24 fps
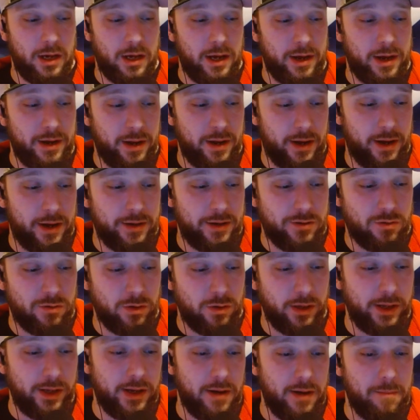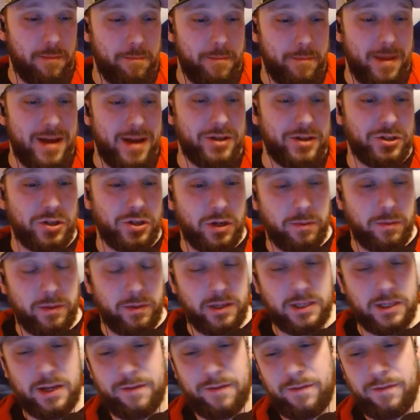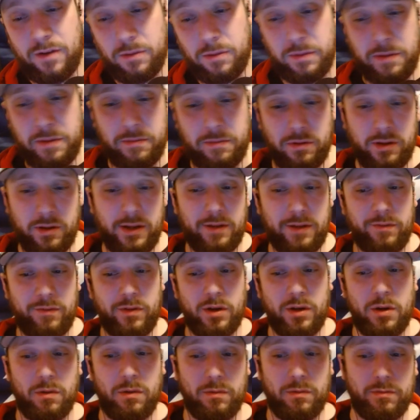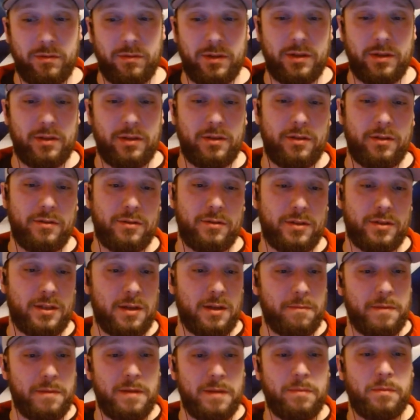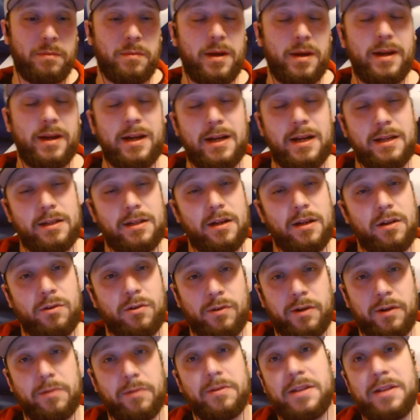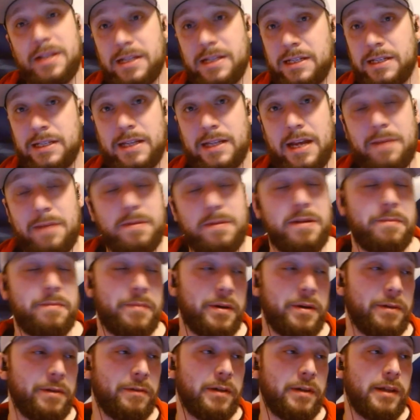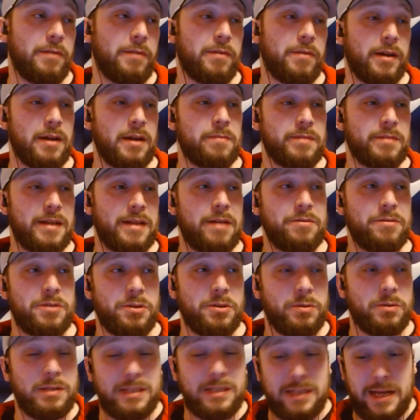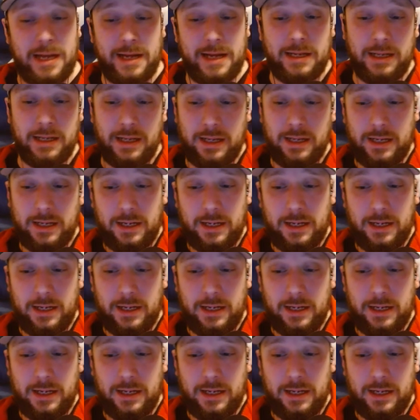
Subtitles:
And it's really going to measure, because I firmly believe, you know, some people might not agree with this statement, but really what it comes down to is that